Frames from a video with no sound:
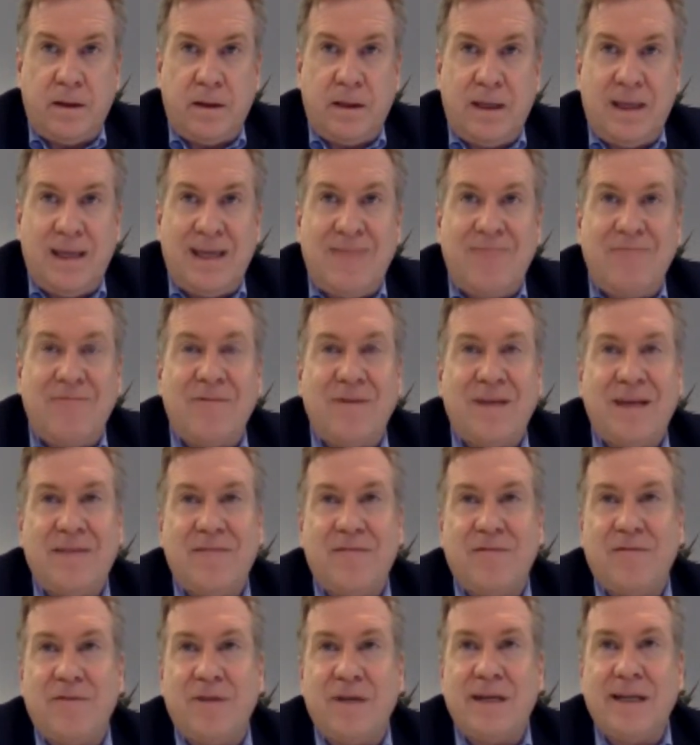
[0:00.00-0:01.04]
It it
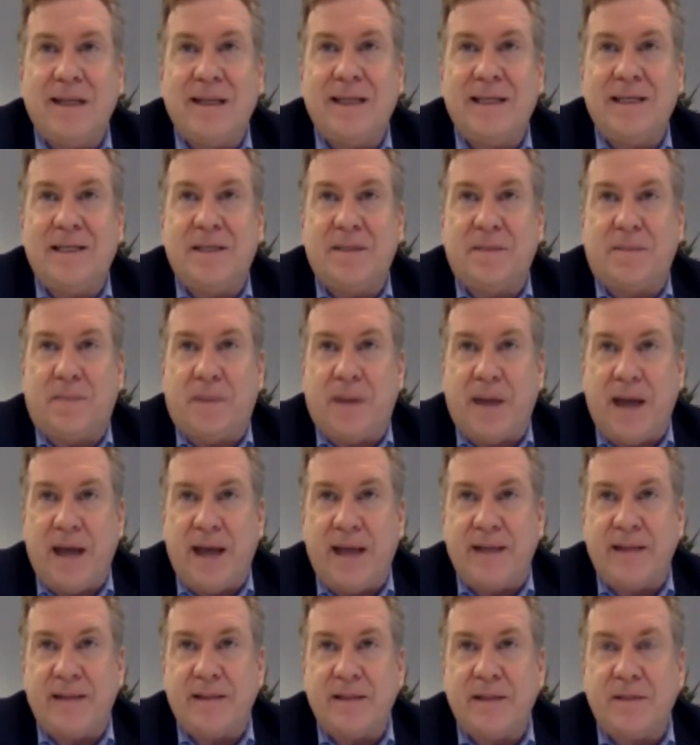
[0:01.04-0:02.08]
really
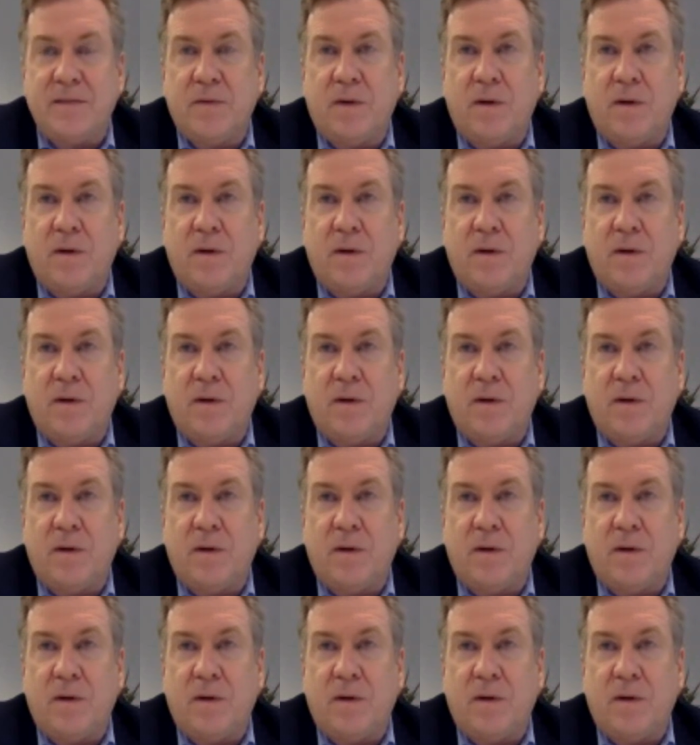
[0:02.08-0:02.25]
depends.